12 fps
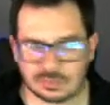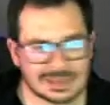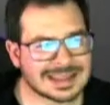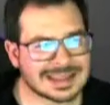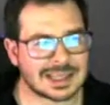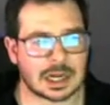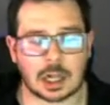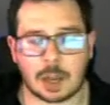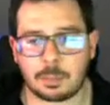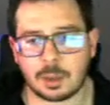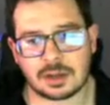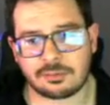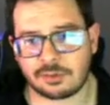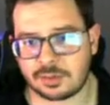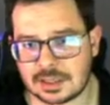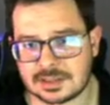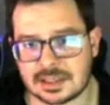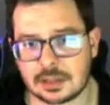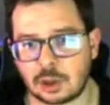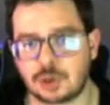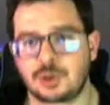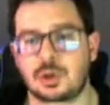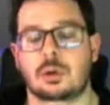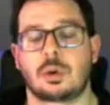He's got a couple of different things that learn
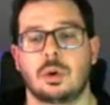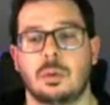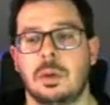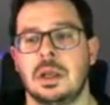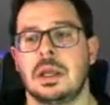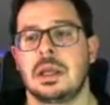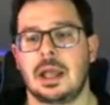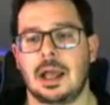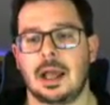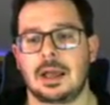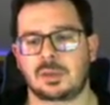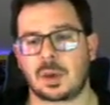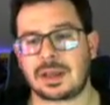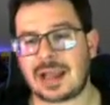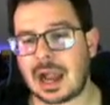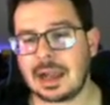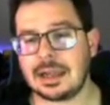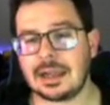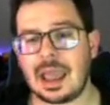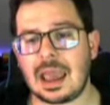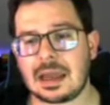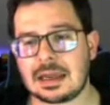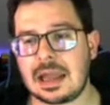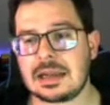Trick Room. So I kind of
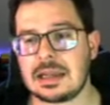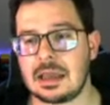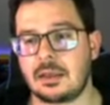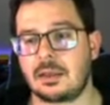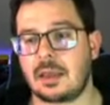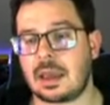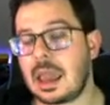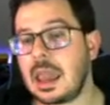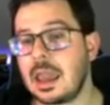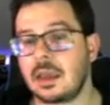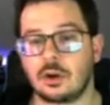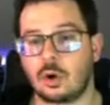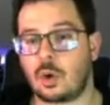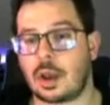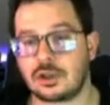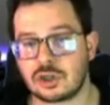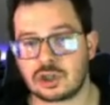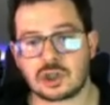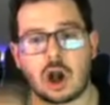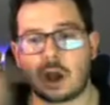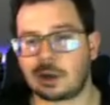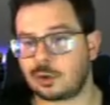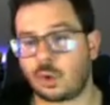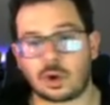have an idea that like, hey, you know, I could just
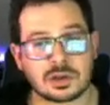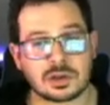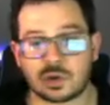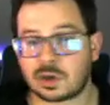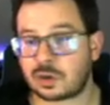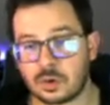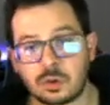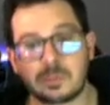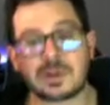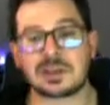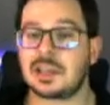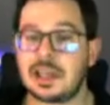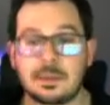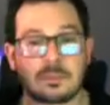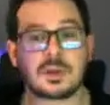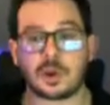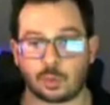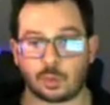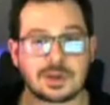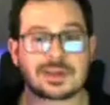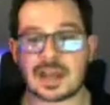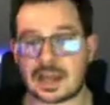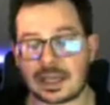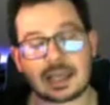Encore his Trick Room and keep, you know,
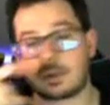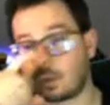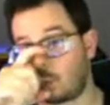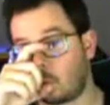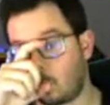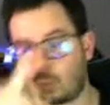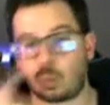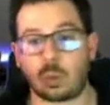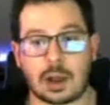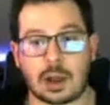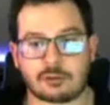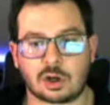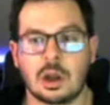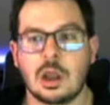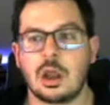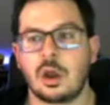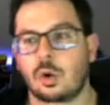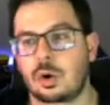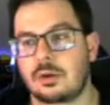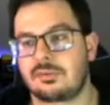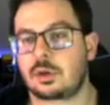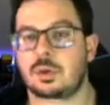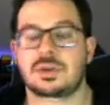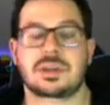resetting it or whatever. Or if the
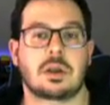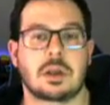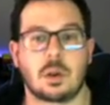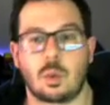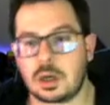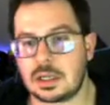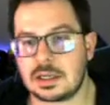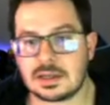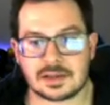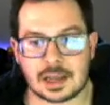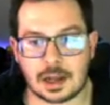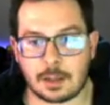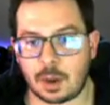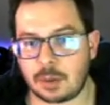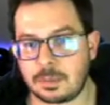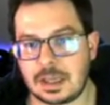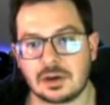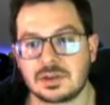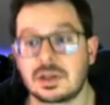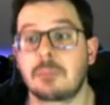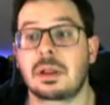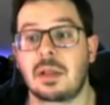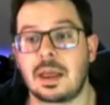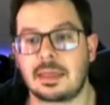Cresselia wanted to set up on me or something
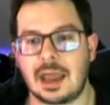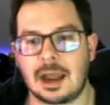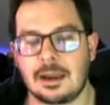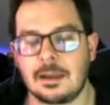like that.